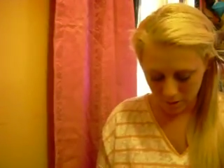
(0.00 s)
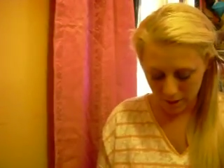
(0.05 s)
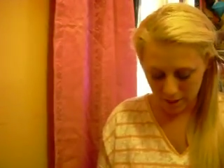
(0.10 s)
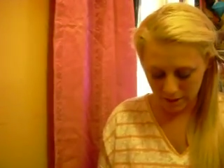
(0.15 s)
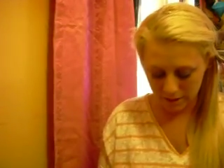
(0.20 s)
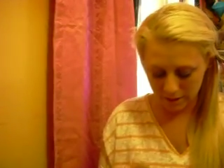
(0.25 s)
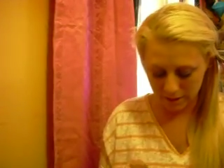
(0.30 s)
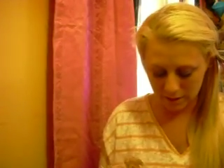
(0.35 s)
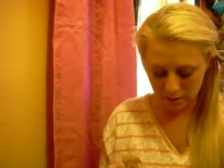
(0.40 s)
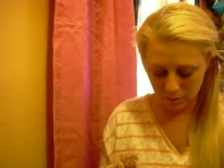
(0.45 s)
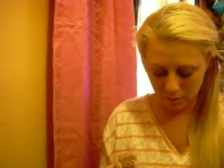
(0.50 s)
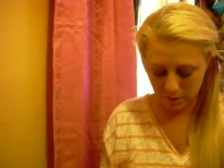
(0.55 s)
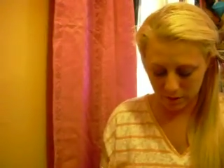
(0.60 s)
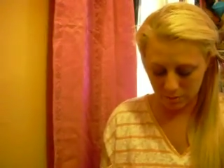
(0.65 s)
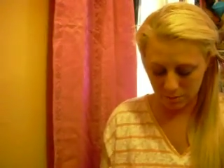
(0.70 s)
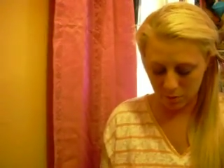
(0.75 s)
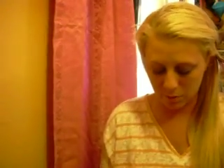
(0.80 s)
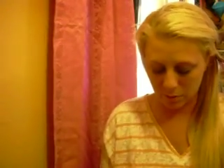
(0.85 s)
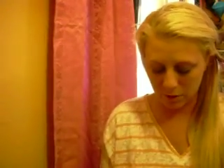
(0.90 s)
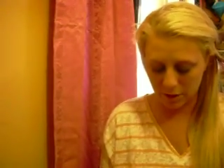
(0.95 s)
I like to wear
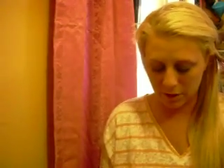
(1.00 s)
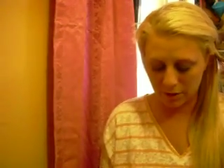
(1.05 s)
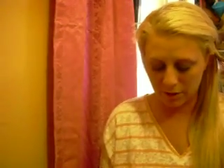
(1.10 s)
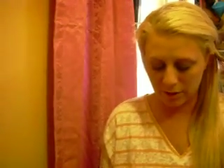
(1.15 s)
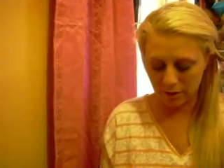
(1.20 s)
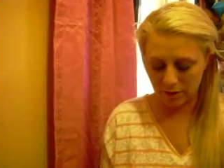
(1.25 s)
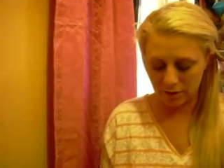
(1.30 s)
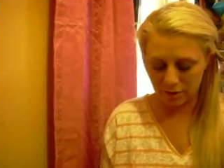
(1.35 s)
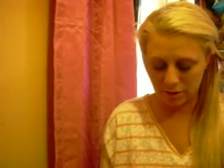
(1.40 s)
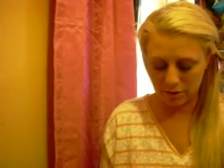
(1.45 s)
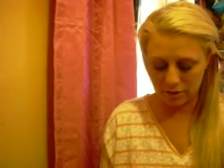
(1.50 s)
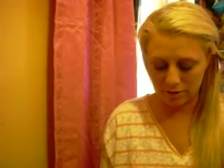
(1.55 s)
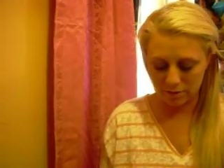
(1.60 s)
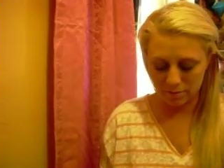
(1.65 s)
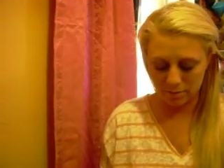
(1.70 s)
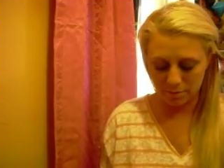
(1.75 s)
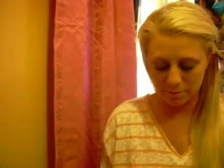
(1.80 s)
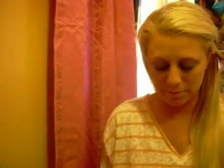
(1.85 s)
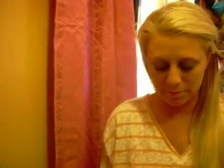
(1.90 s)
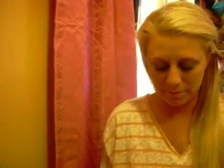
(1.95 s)
them to work and just
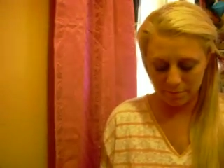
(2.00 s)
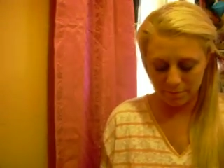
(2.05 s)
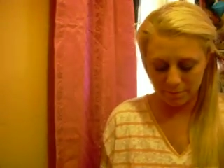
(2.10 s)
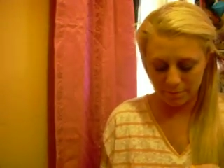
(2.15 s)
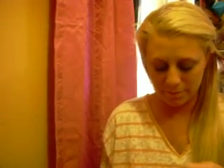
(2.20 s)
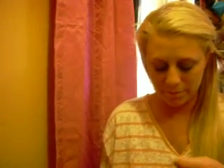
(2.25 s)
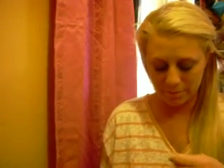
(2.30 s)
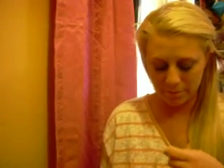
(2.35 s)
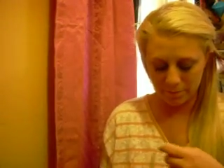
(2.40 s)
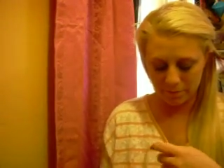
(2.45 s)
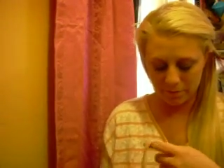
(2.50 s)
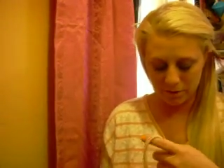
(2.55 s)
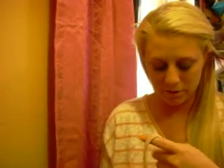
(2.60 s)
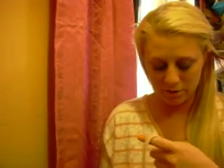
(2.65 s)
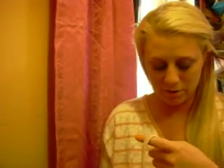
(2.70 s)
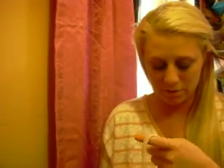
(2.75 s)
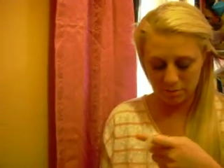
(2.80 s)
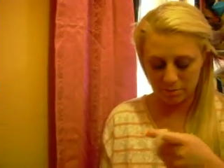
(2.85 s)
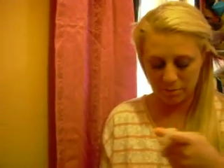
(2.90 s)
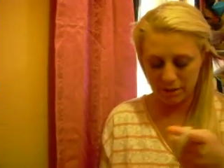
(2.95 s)

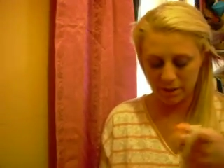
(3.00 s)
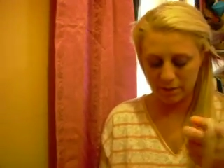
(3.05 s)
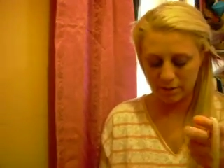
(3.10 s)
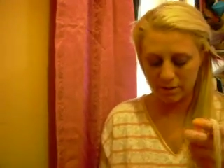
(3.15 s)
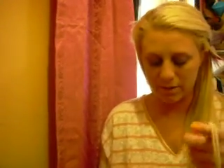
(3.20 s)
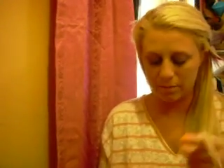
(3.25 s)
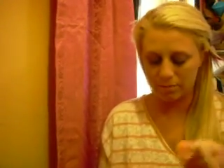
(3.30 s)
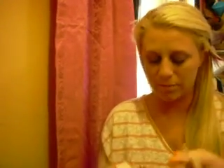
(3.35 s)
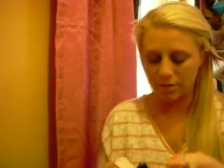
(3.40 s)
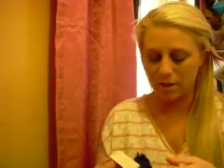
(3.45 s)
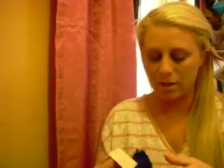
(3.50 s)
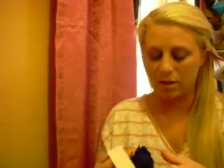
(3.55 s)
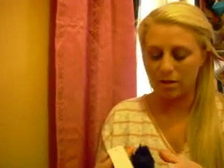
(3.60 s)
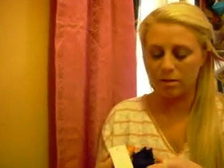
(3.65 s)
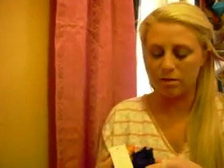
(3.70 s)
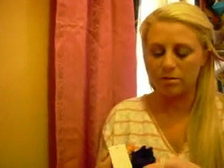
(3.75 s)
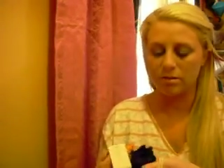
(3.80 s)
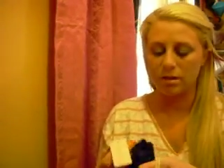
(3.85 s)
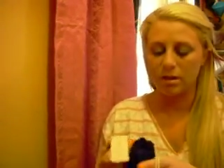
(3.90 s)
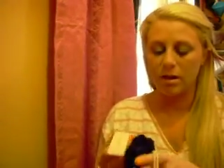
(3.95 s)
spice up
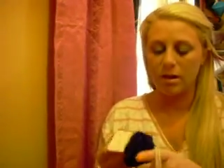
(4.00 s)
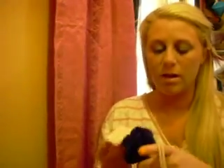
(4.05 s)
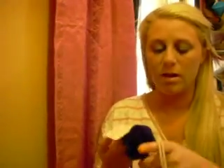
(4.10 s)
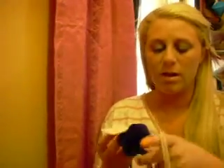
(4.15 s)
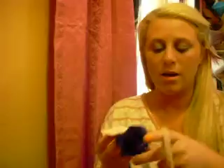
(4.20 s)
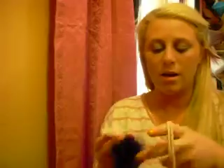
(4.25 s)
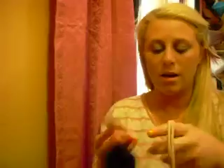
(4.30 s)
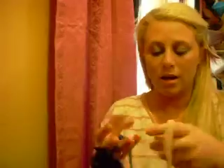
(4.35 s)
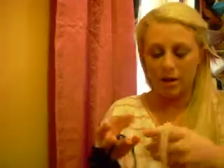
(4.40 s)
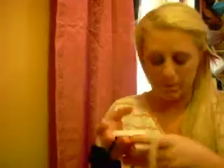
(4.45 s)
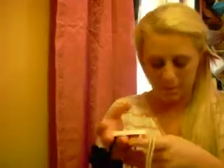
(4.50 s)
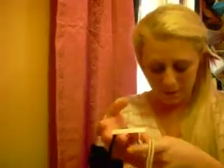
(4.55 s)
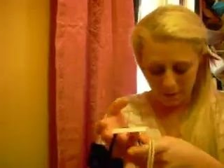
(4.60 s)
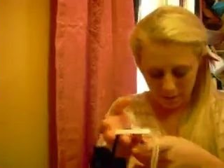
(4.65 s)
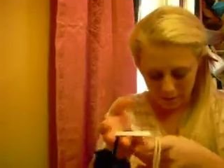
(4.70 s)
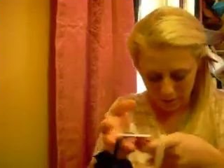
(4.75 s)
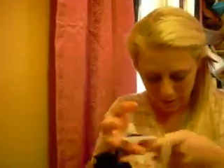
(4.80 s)
things. Um, and